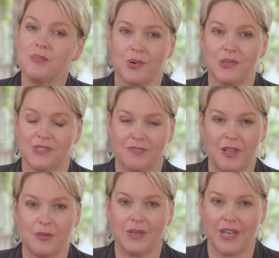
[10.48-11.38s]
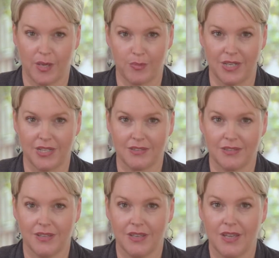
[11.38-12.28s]
important development happening.
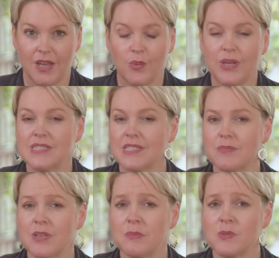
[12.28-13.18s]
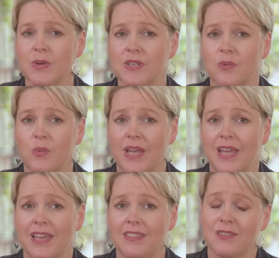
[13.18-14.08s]
We can sometimes wonder
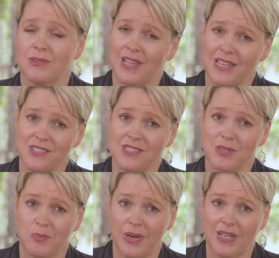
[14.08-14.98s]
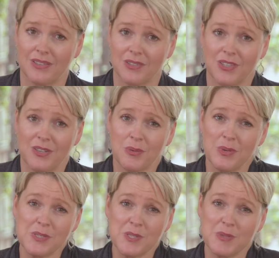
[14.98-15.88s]
where the relationship went. You know, we
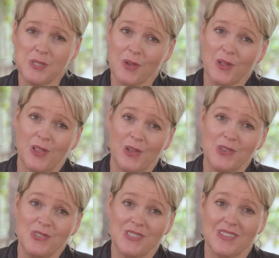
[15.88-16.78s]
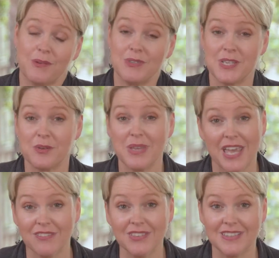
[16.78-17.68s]
used to be so close and they would tell me
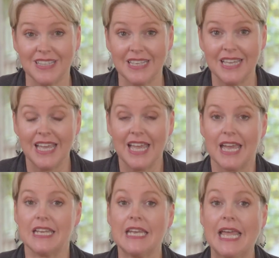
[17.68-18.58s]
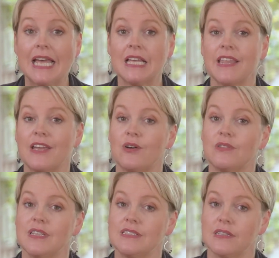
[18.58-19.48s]
everything, and now they
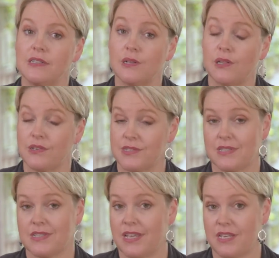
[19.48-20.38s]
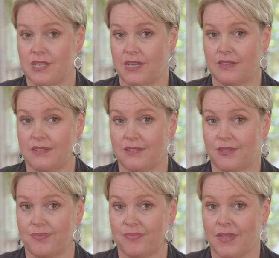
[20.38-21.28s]
hold things a little closer to their chest.
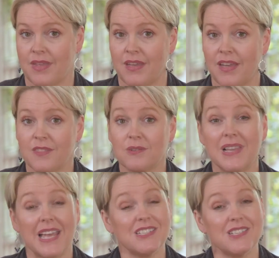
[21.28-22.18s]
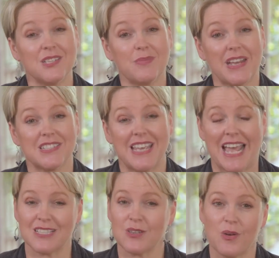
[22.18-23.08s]
The relationship actually
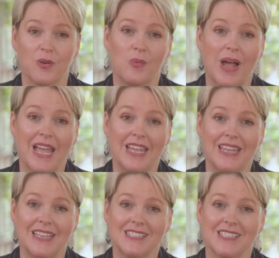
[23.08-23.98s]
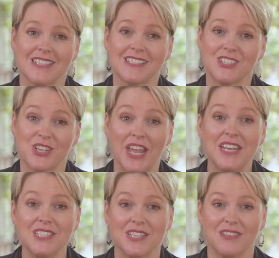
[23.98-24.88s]
hasn't gone away, it's just
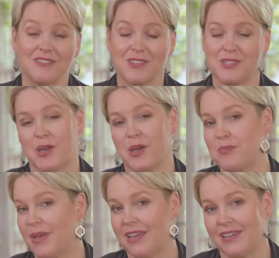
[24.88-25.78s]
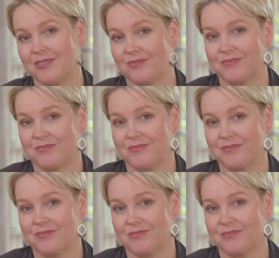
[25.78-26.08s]
changing for the time being.